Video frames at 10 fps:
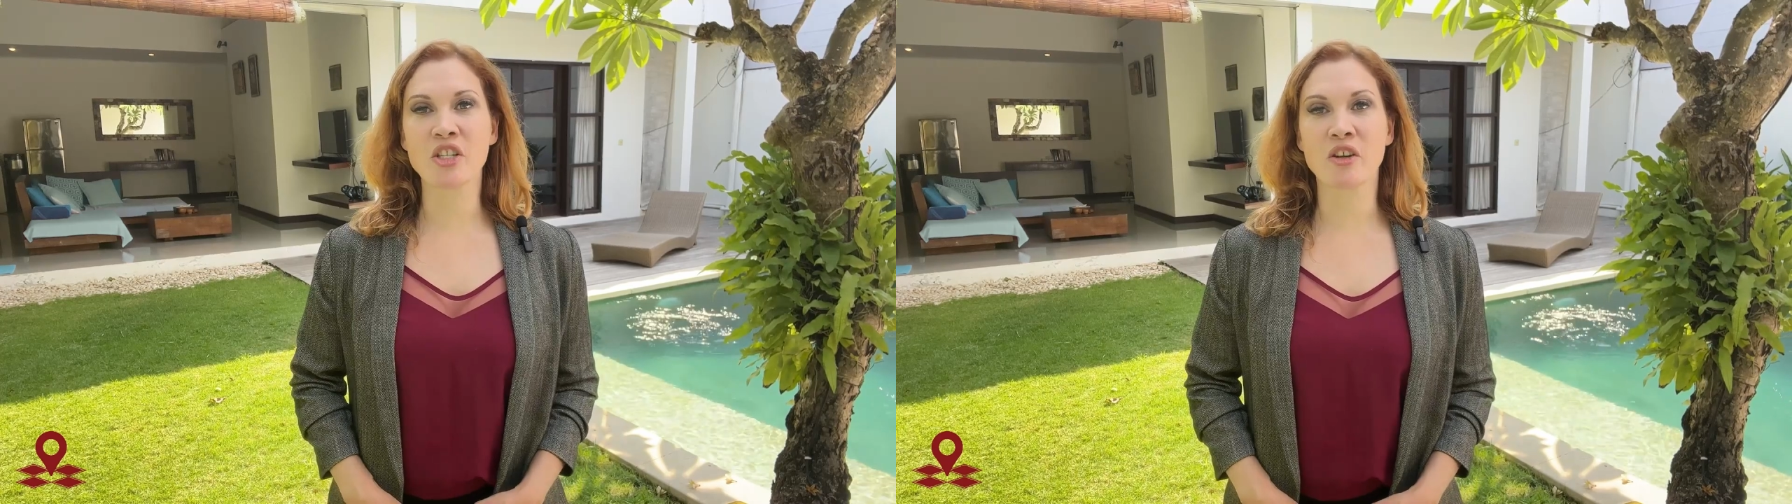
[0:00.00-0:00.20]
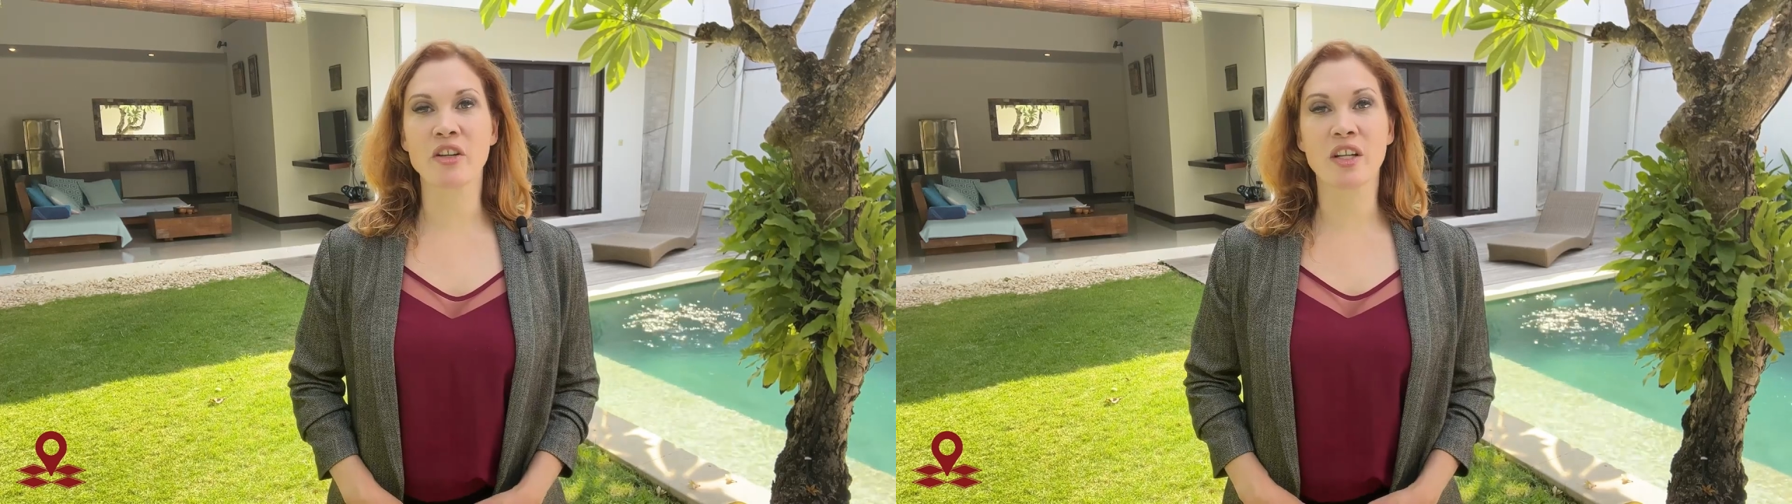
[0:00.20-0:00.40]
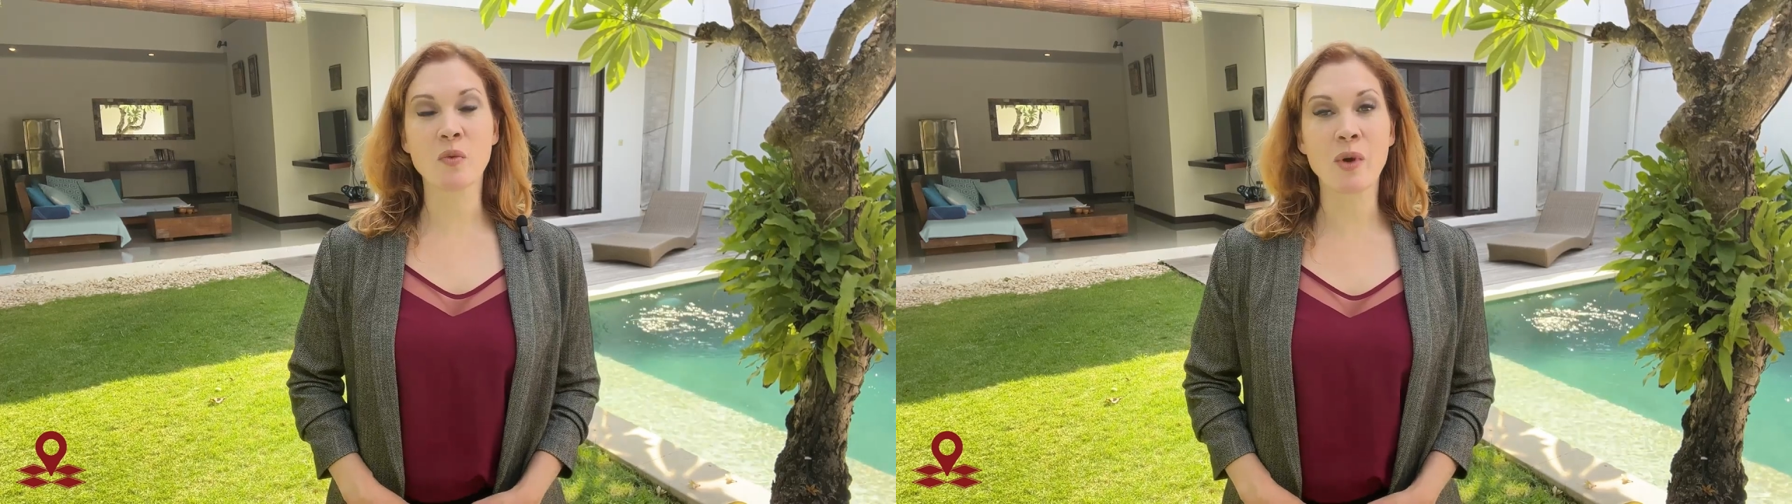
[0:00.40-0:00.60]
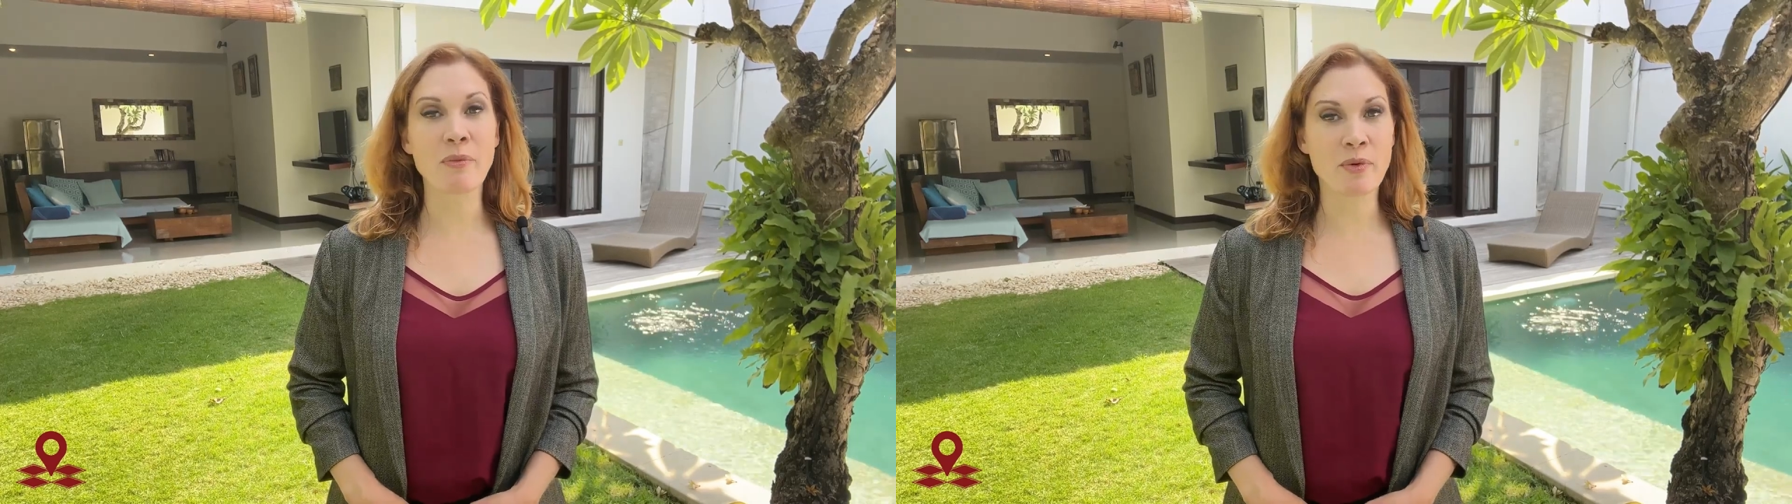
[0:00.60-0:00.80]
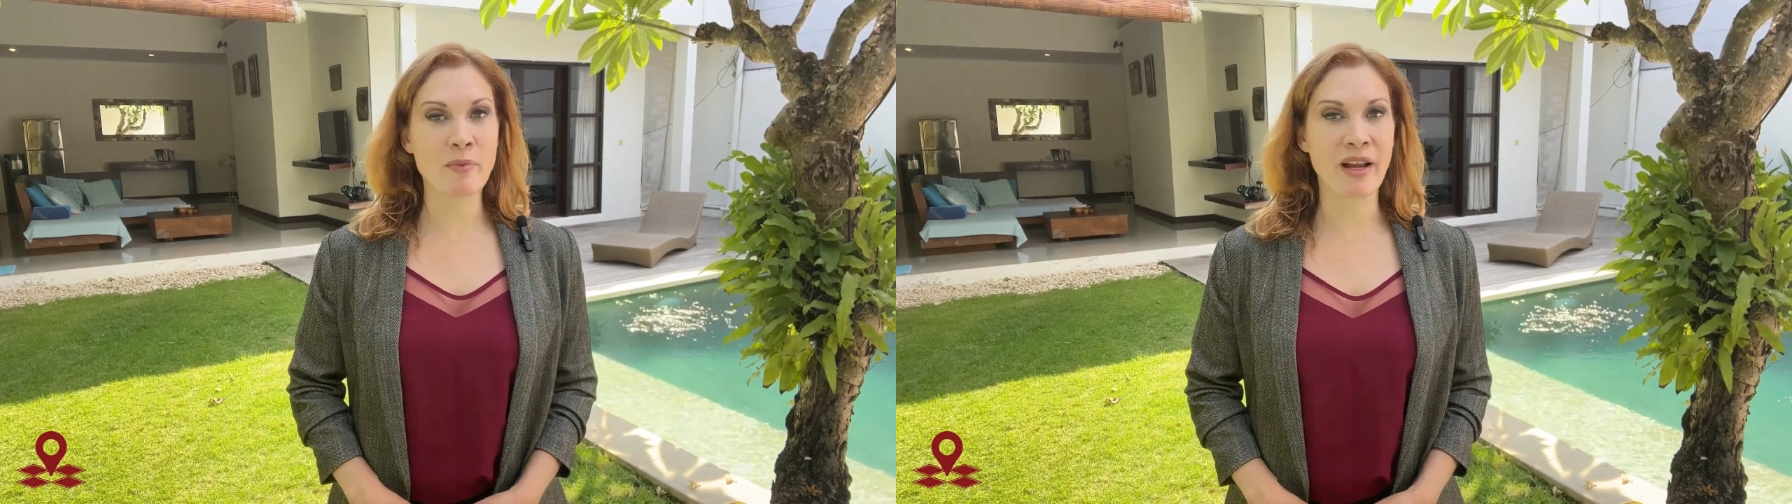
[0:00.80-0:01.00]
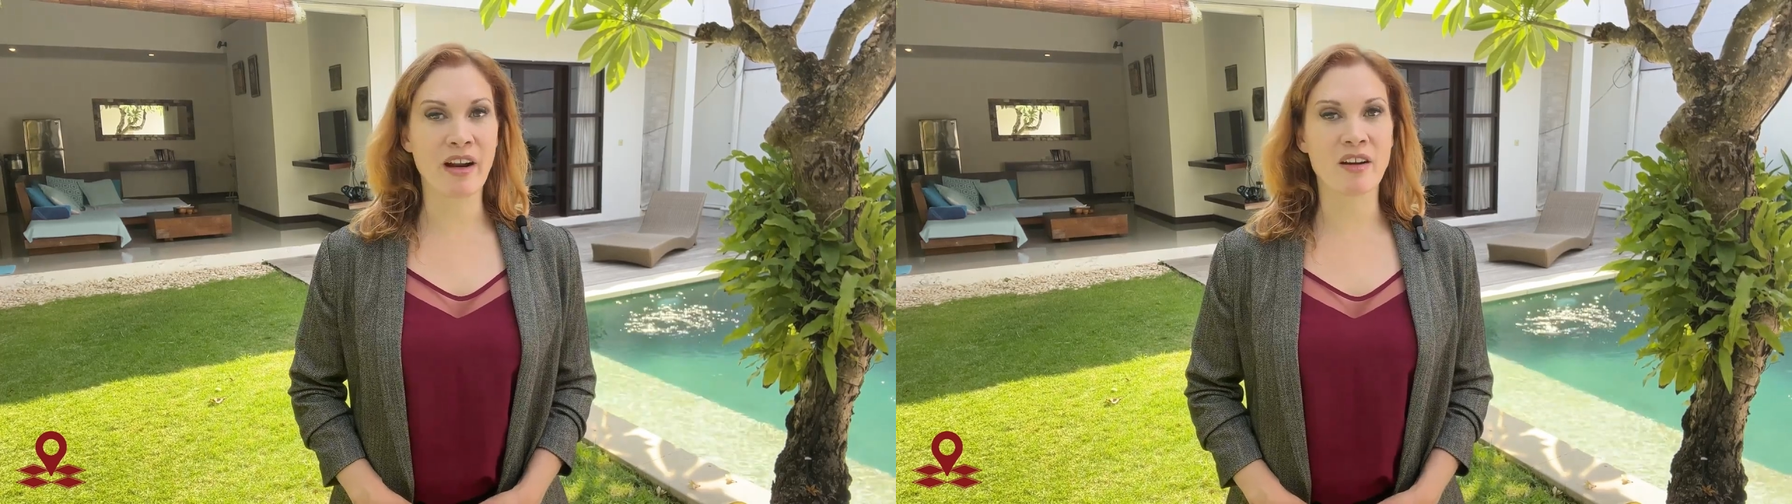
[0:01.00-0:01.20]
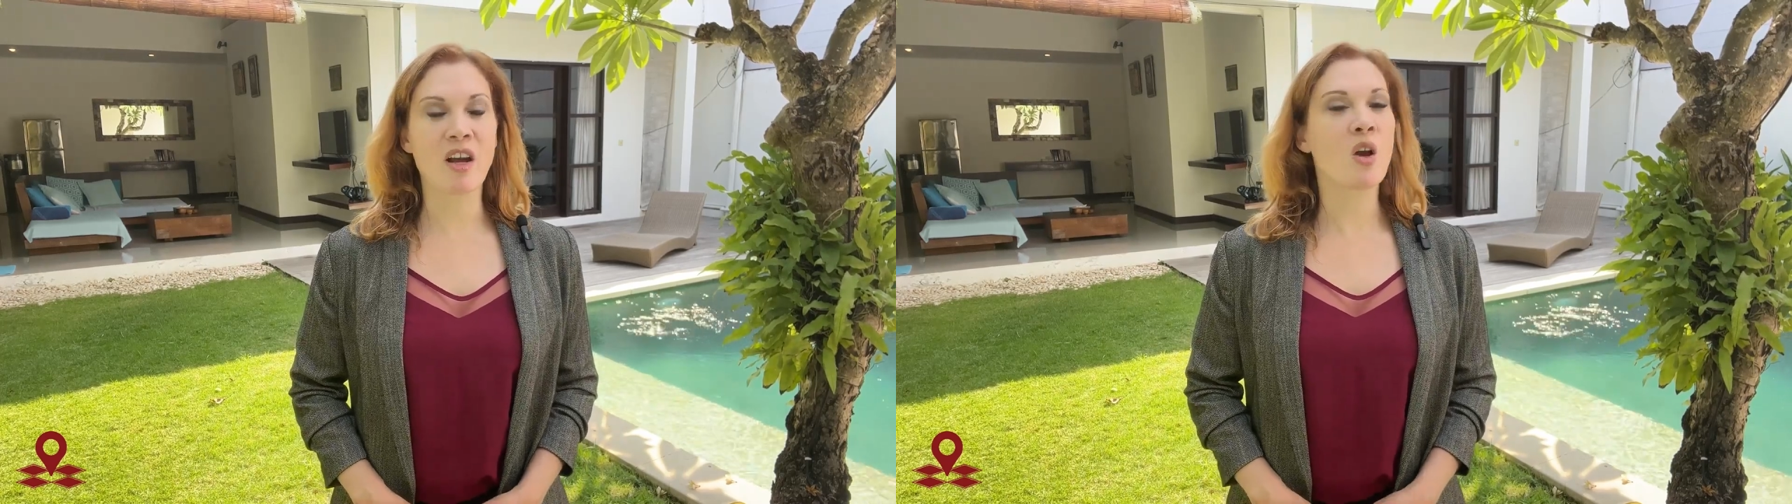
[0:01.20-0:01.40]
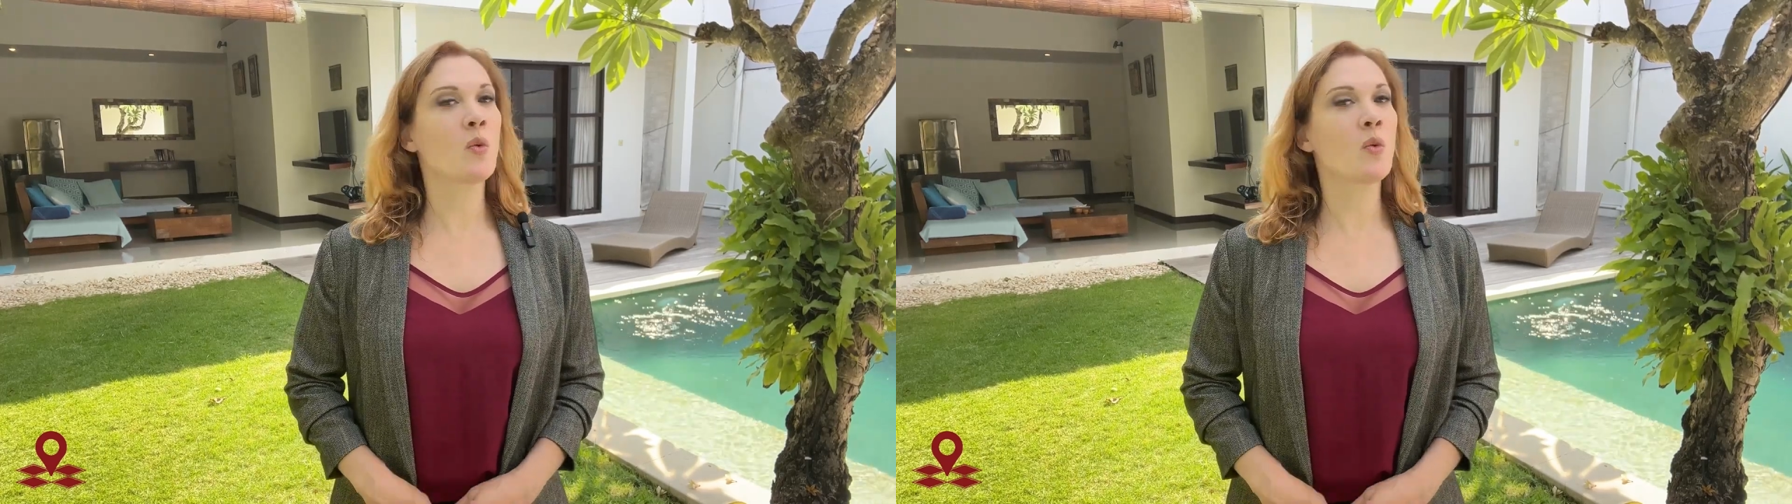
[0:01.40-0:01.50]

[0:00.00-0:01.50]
sure you're well prepared